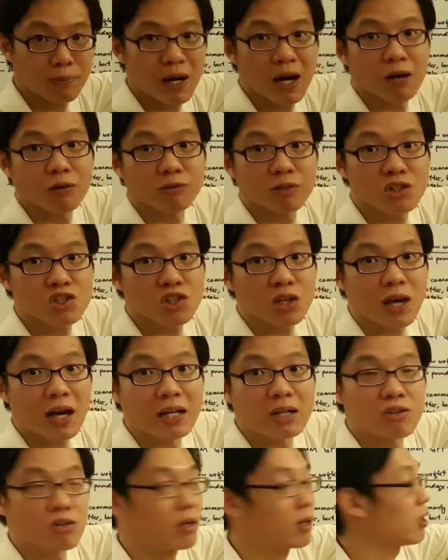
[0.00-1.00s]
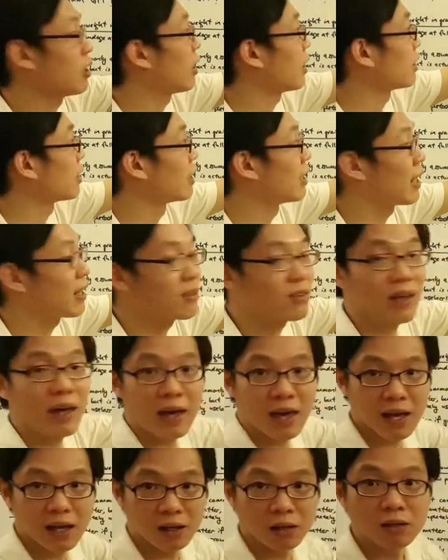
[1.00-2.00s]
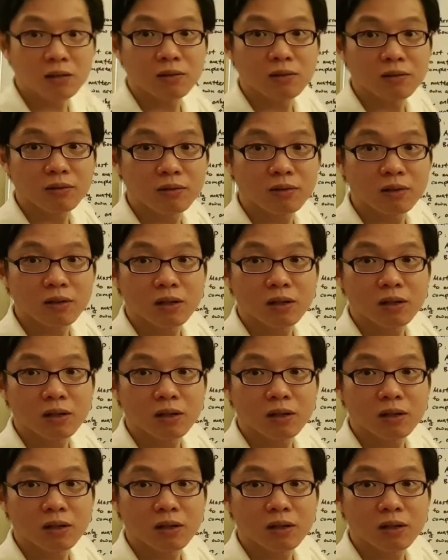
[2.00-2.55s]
the poundage at, at the length L,